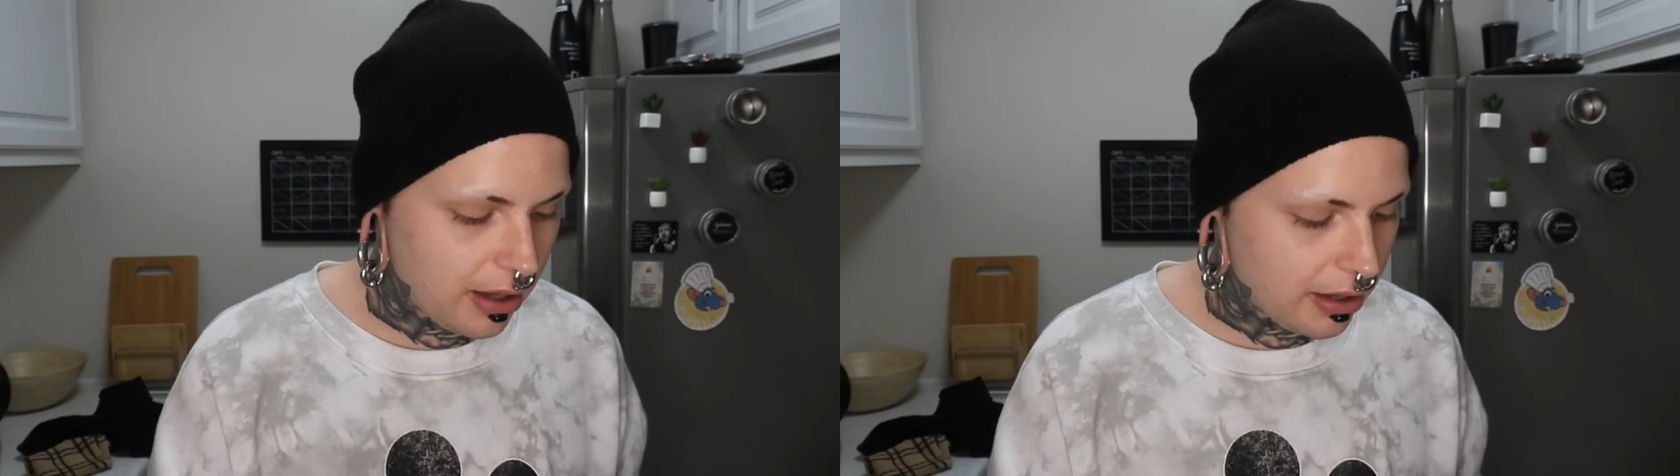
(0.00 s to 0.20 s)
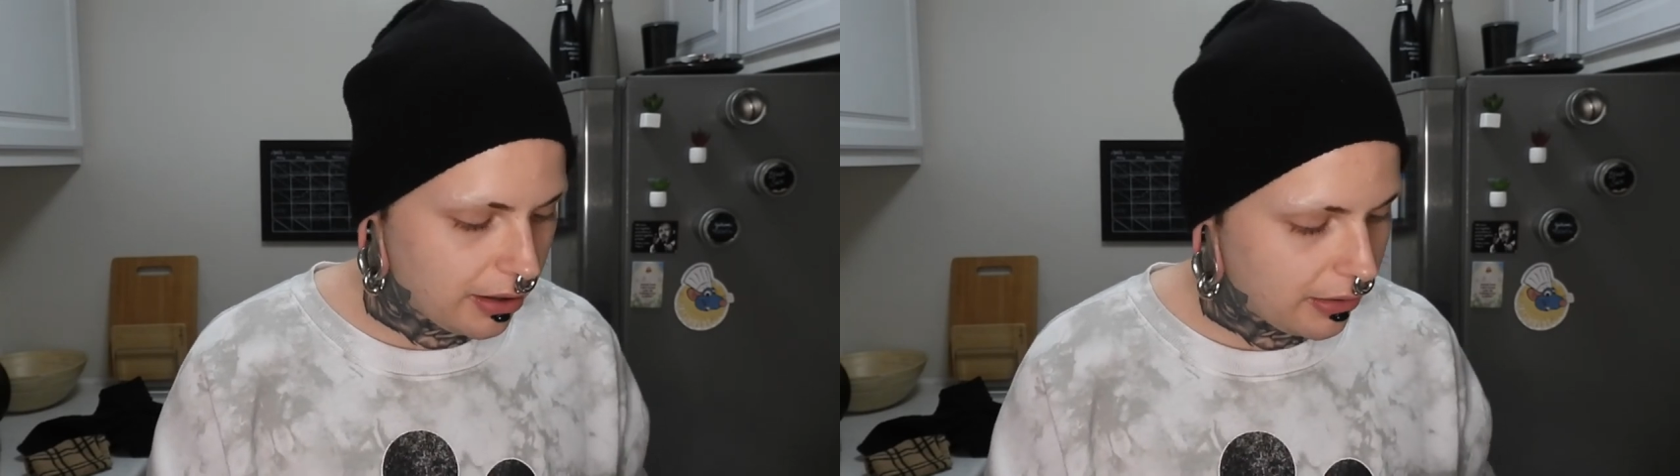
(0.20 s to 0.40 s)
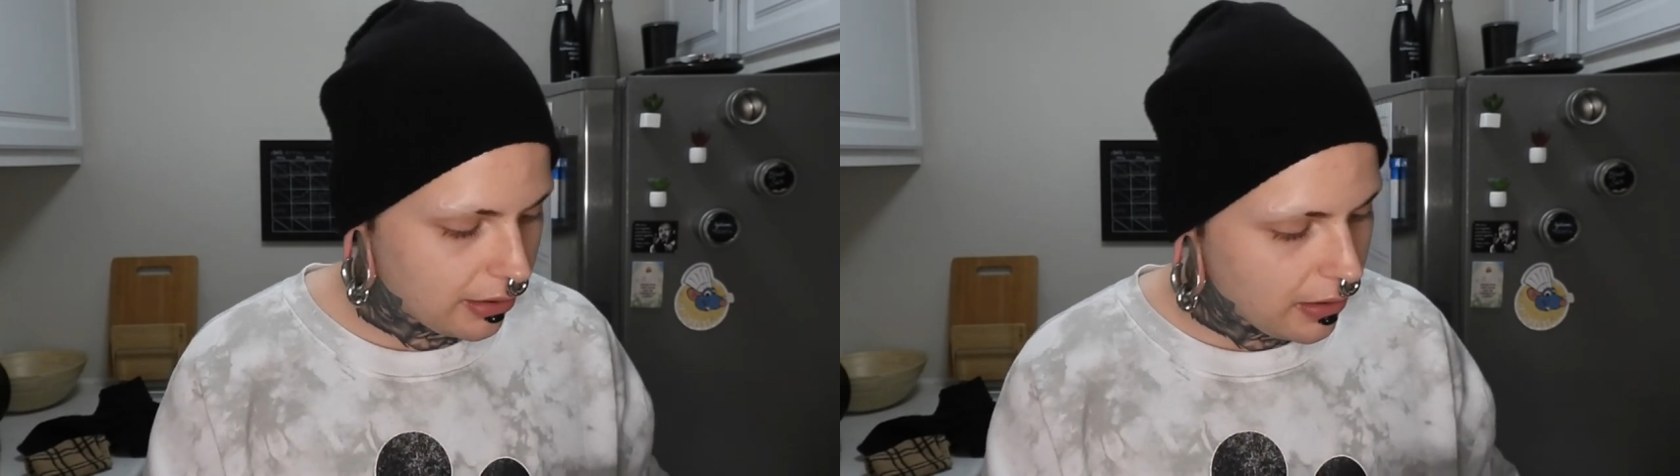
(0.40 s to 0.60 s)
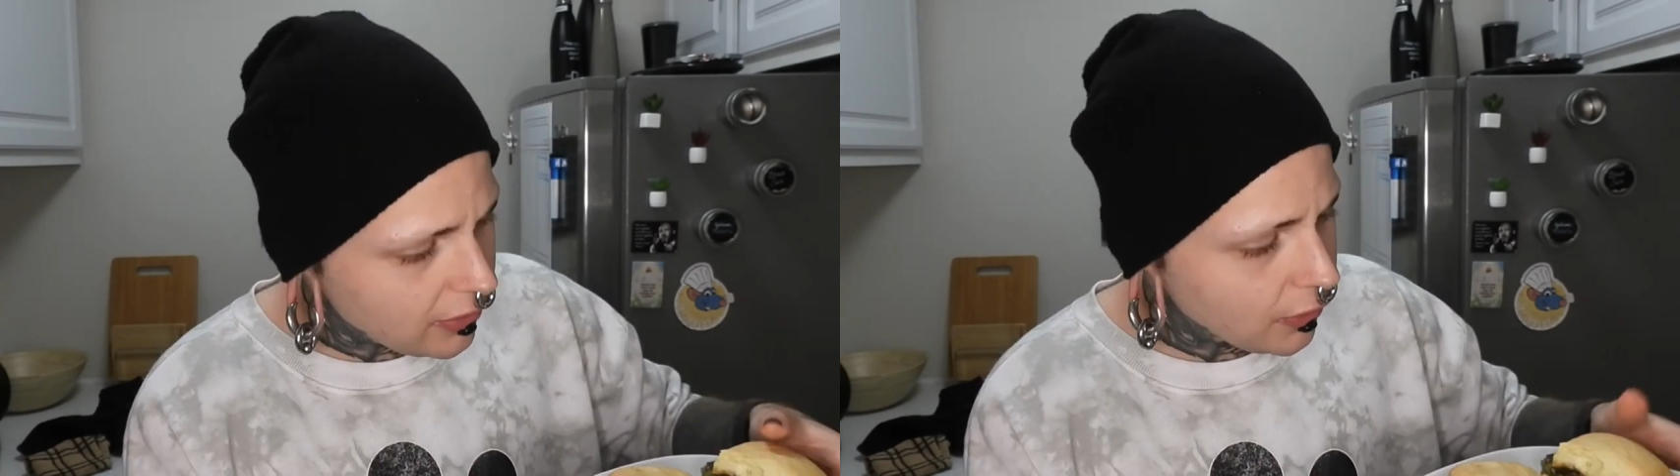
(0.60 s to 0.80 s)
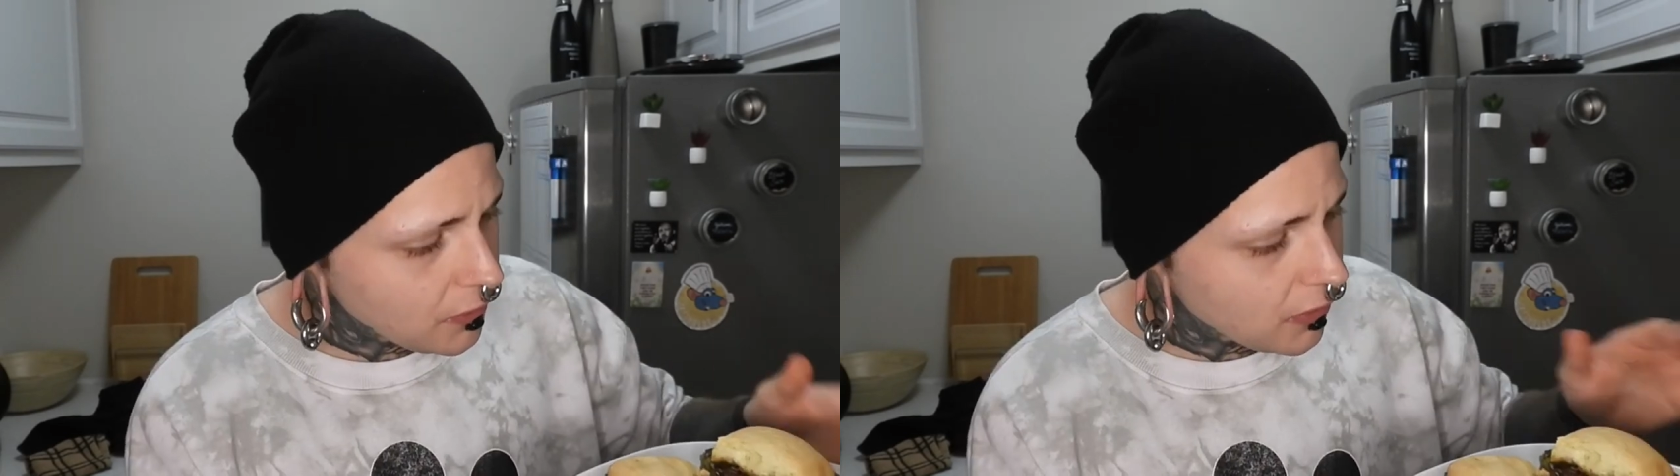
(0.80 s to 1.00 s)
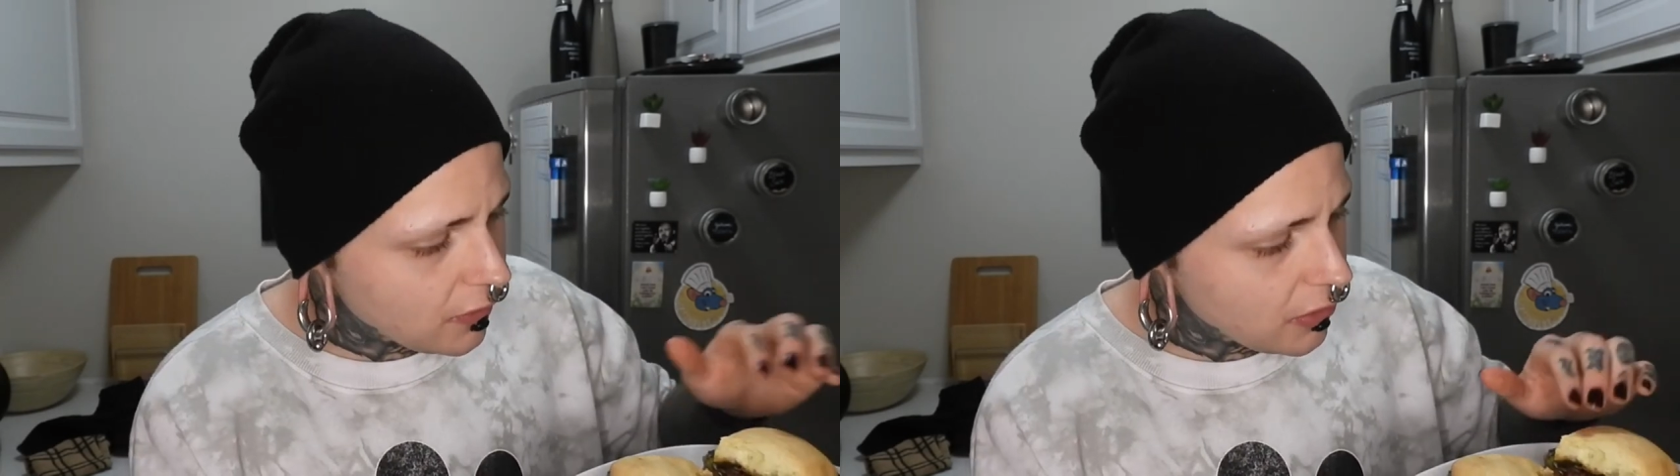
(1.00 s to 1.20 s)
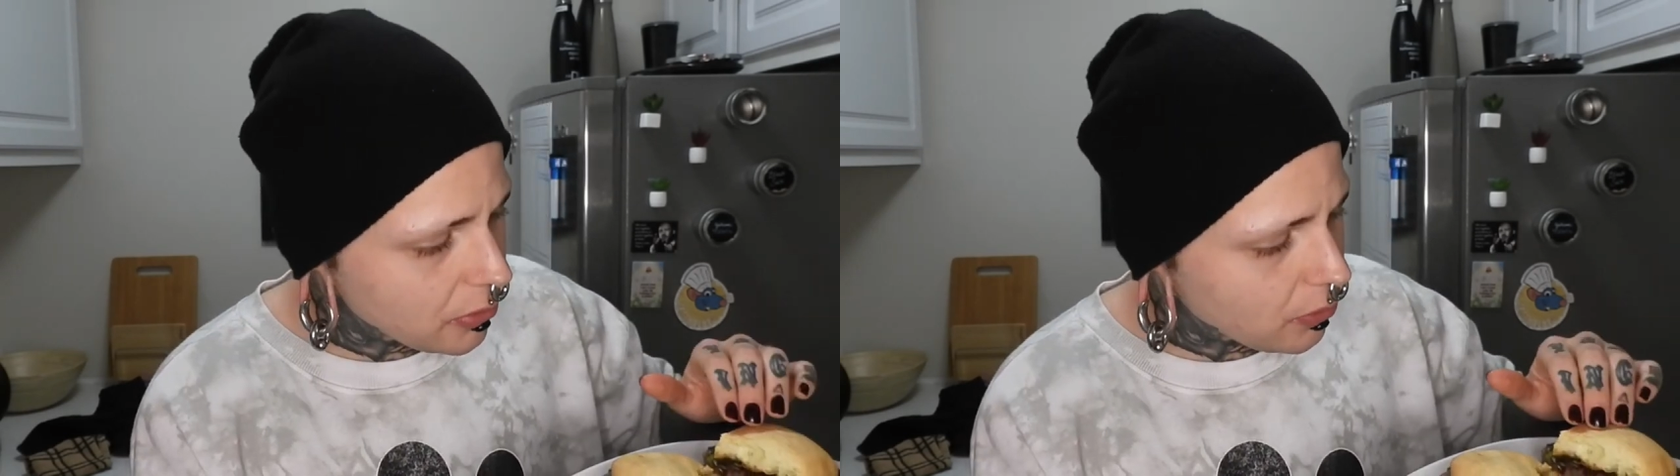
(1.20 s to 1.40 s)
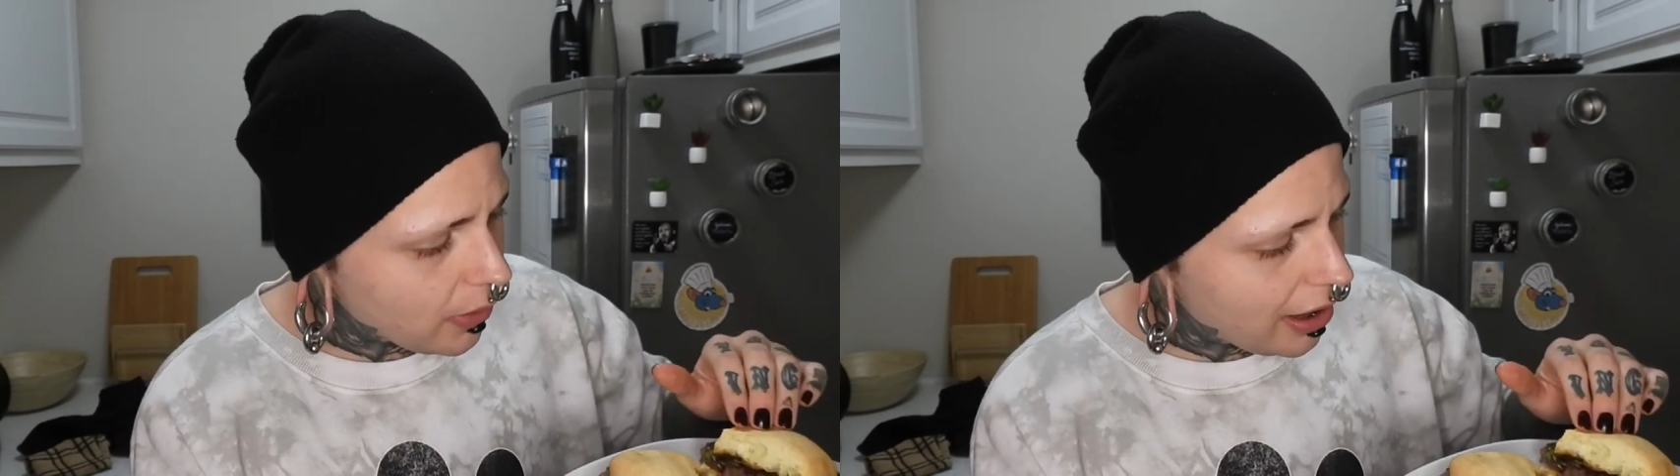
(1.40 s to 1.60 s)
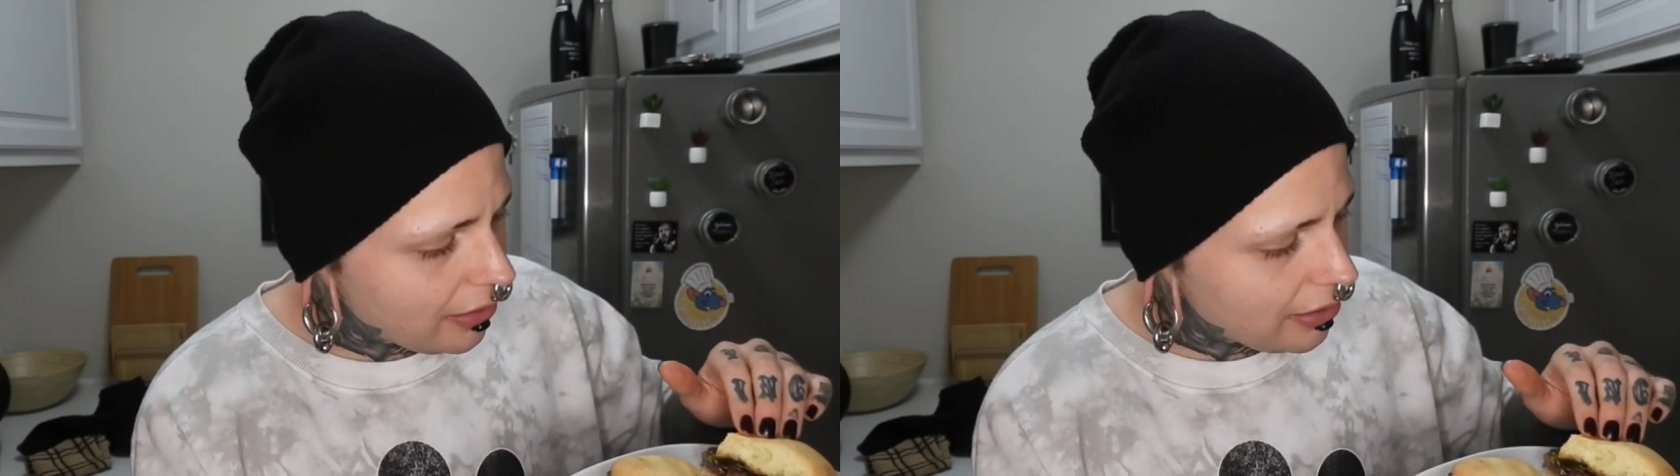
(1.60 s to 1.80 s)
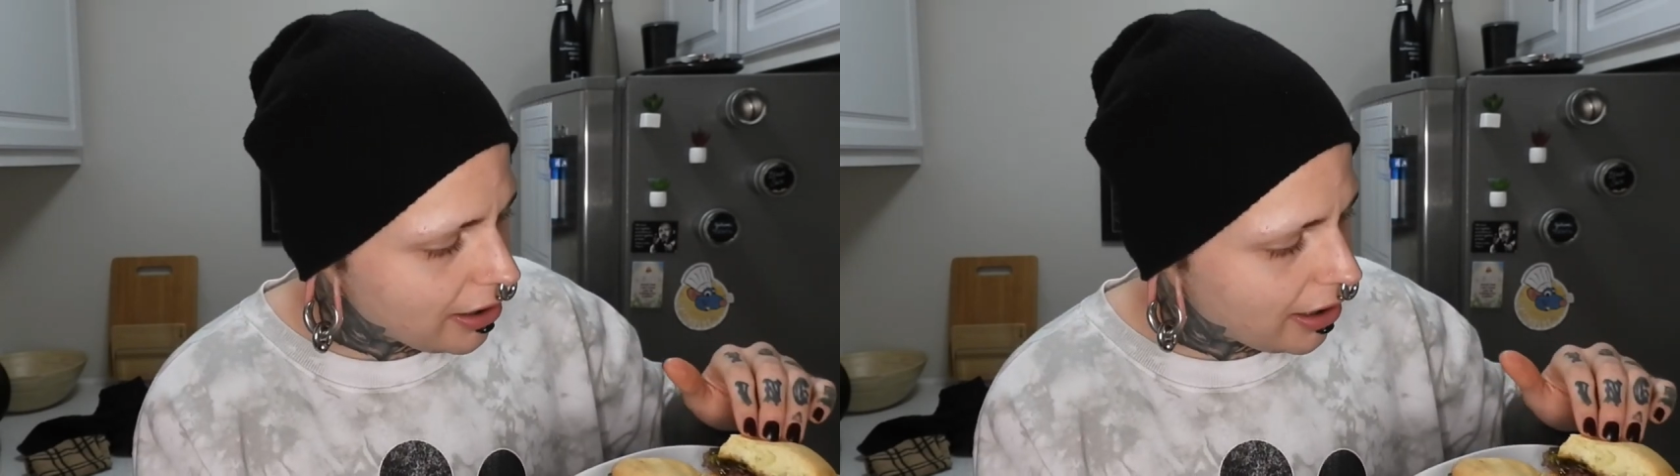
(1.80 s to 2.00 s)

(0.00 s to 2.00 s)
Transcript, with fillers: and it toasted super well